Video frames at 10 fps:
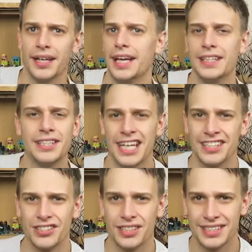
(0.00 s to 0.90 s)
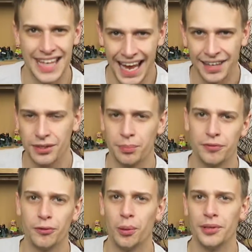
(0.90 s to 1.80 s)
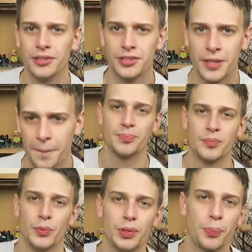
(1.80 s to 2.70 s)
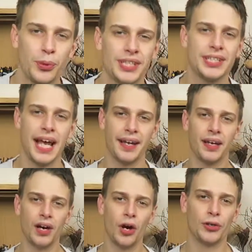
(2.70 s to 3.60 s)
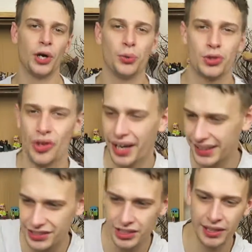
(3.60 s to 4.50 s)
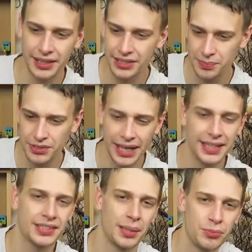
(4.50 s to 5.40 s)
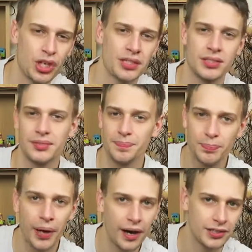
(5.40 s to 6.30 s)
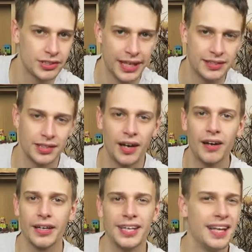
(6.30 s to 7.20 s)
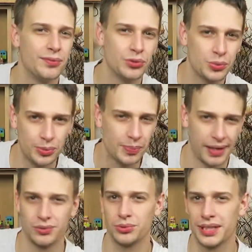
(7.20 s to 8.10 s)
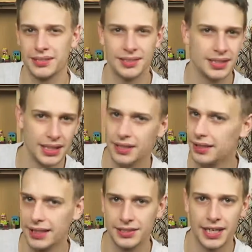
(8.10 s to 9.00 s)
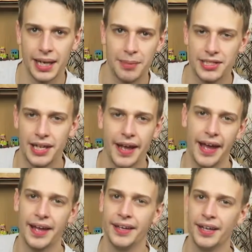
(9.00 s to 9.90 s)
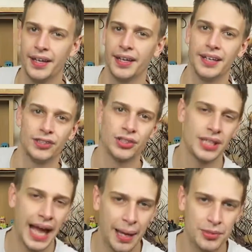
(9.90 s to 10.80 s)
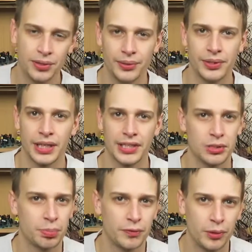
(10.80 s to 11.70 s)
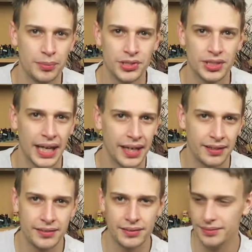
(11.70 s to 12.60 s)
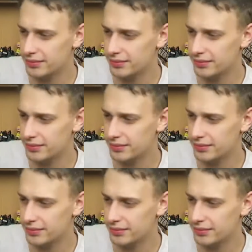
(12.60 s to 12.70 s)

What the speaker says: it tends to tank the performance. With the preset on Ultra and sliding some settings up just past that to the higher levels with pixel density, like I said, MSAA, just absolutely tanks the performance, and